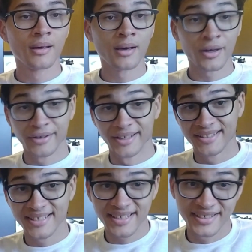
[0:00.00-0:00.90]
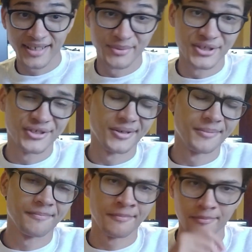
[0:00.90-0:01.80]
Alright, second time's the charm.
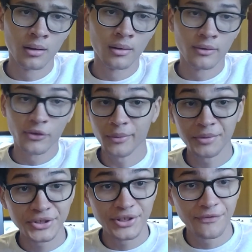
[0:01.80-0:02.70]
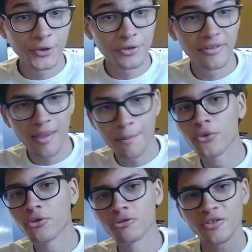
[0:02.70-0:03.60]
So I watched the first
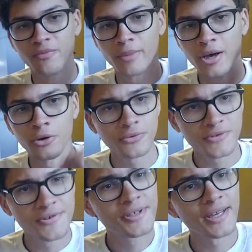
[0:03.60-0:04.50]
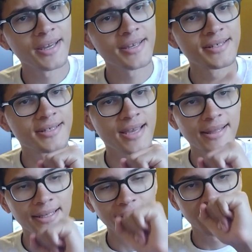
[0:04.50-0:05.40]
episode of Mahou Tsukai
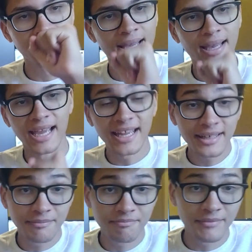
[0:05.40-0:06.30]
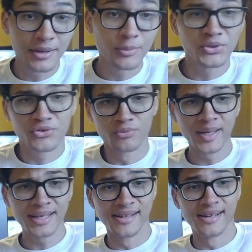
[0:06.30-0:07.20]
Sally, and it was
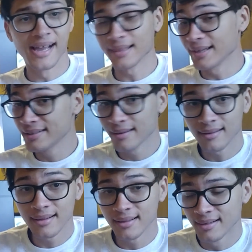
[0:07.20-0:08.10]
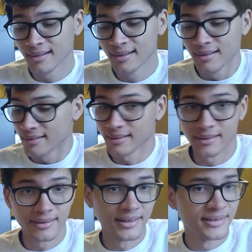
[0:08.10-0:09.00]
great. I liked it a lot.
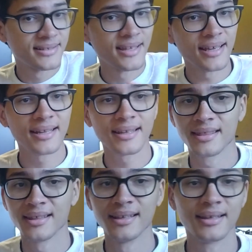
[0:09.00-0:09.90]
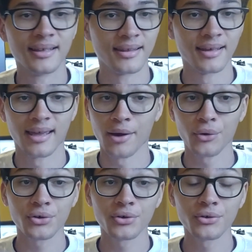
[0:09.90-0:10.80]
Like the aesthetic, the
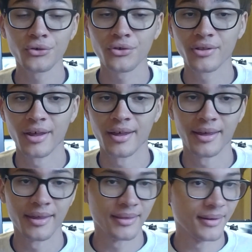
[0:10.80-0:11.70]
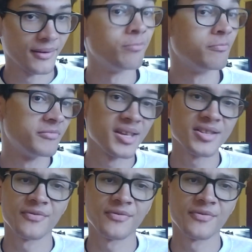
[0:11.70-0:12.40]
characters, the sense